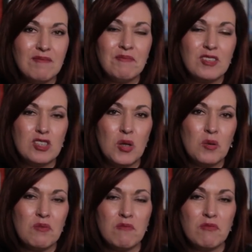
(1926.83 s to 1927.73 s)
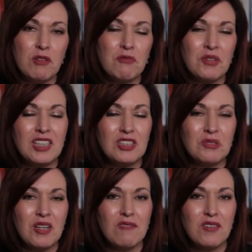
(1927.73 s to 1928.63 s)
so feel free to
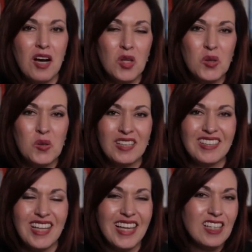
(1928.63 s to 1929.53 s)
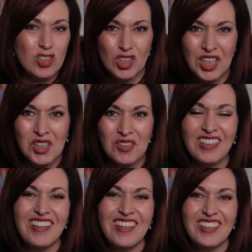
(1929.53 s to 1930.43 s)
uh, follow and like, share,
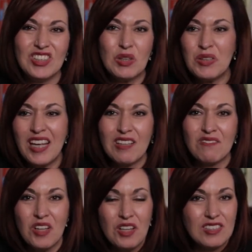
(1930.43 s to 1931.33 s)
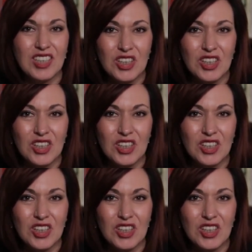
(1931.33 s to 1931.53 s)
donate, and volunteer.